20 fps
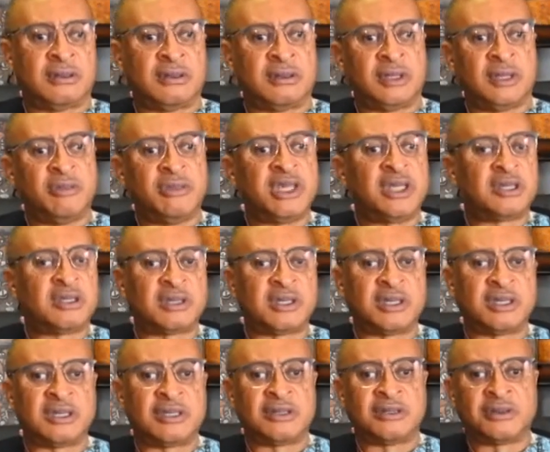the
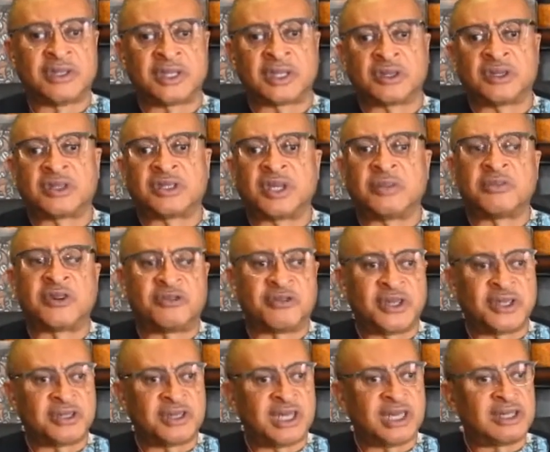military was the concerned
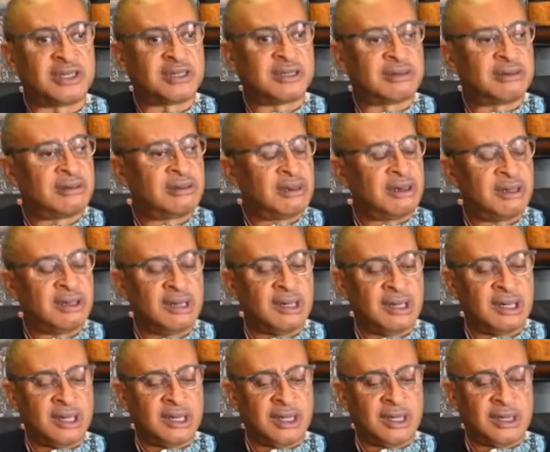professionals.
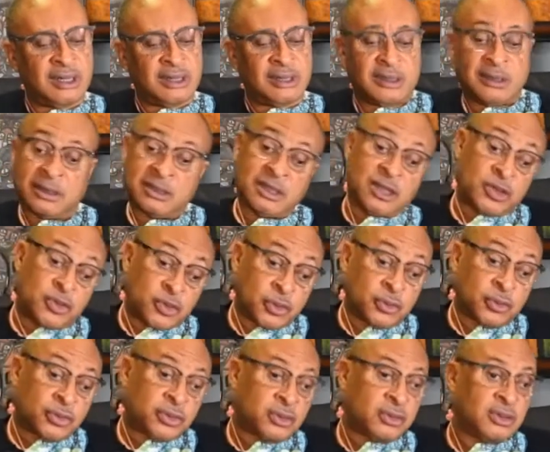In
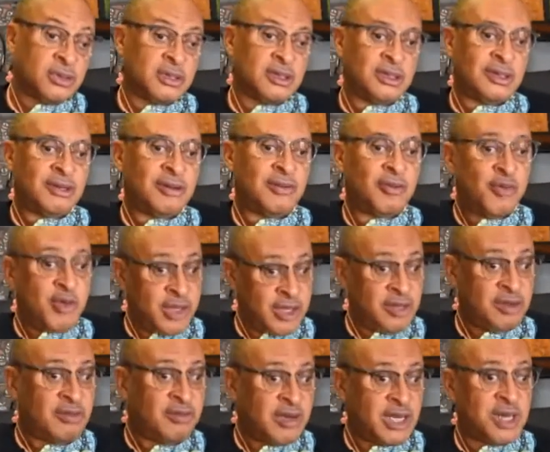truth,
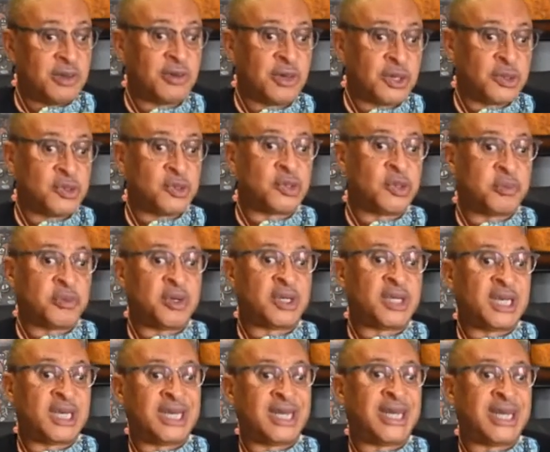we were the ones who
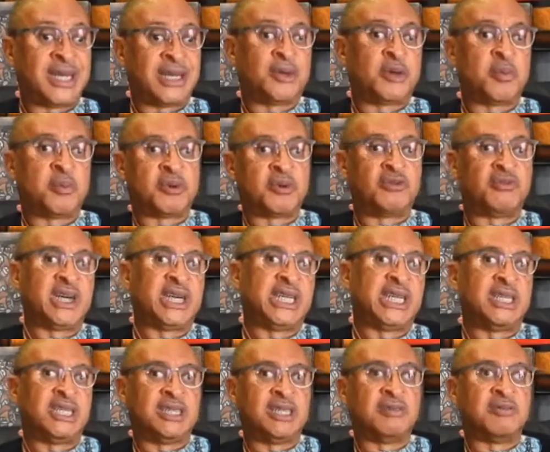supported Nadeko,
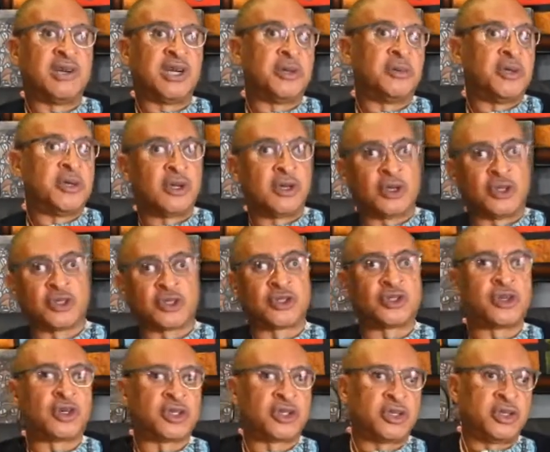provided it the way we all
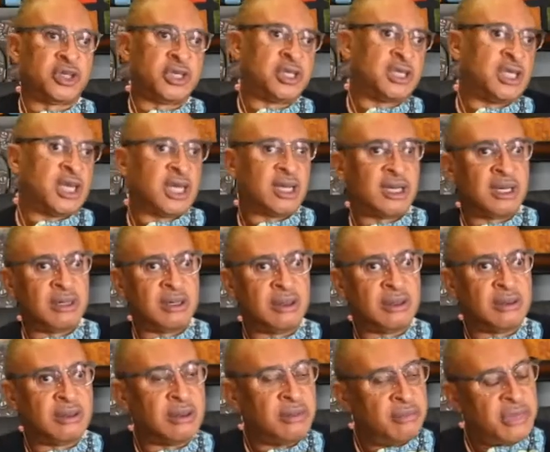structured it and
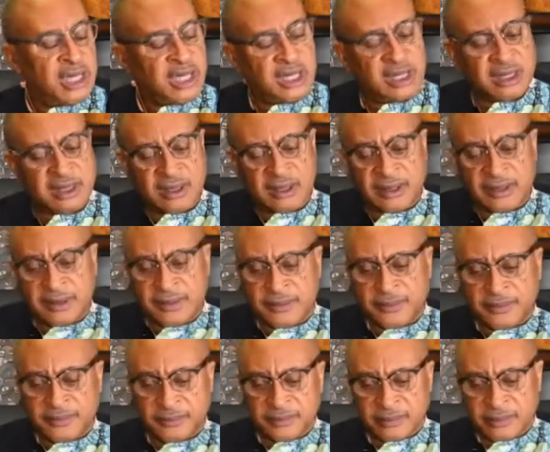made it.
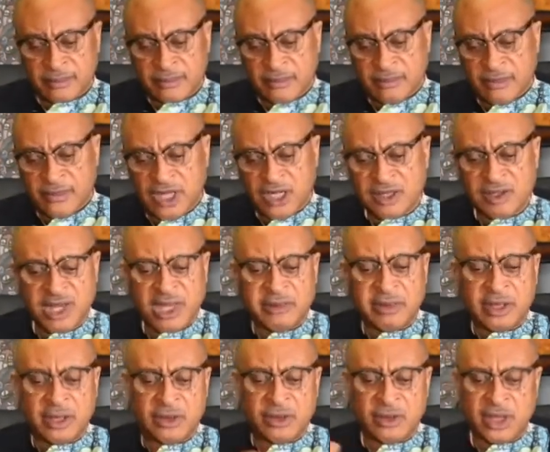So
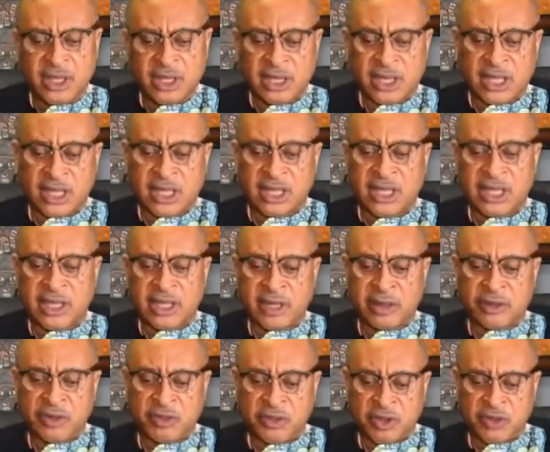anyway, today Akinle
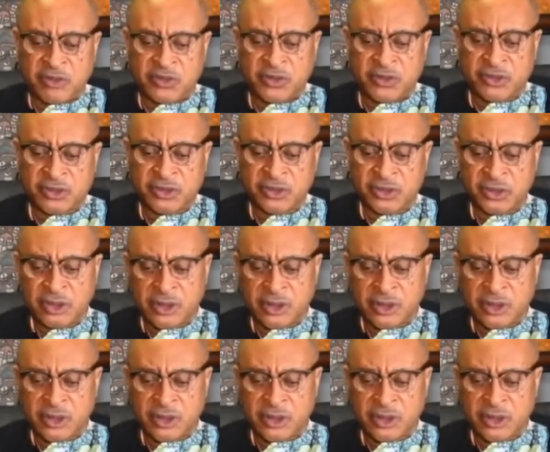was one of those